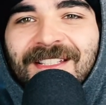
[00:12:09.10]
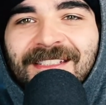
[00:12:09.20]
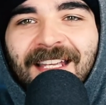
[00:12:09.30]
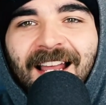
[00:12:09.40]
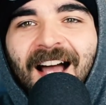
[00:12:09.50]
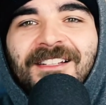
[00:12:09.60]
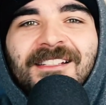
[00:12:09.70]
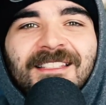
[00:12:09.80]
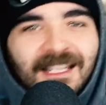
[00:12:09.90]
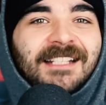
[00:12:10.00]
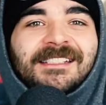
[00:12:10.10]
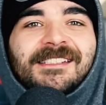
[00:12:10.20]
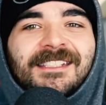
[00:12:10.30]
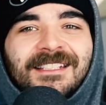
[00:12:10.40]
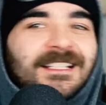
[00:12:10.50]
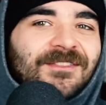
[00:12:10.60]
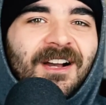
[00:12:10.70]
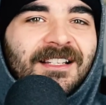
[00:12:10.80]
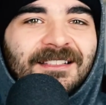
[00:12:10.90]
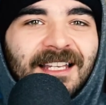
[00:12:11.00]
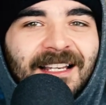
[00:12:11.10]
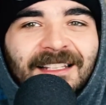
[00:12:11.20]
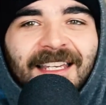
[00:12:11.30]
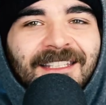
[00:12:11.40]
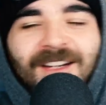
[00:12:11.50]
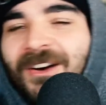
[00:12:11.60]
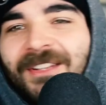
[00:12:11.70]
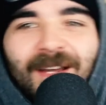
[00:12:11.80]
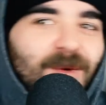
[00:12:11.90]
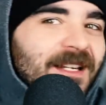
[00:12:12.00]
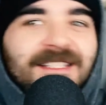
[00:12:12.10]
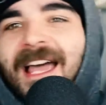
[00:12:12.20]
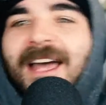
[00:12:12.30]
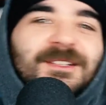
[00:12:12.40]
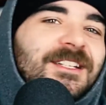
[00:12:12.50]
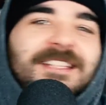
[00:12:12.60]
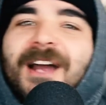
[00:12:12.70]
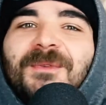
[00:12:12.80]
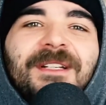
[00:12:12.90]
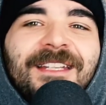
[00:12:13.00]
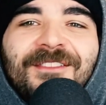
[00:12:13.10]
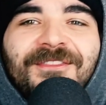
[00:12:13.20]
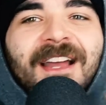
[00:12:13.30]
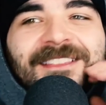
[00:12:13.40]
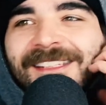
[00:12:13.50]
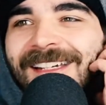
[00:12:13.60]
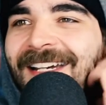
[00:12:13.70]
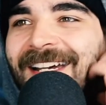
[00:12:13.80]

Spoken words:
instead of onion slices in this fucking thing? Like, like what is that? Does that really affect the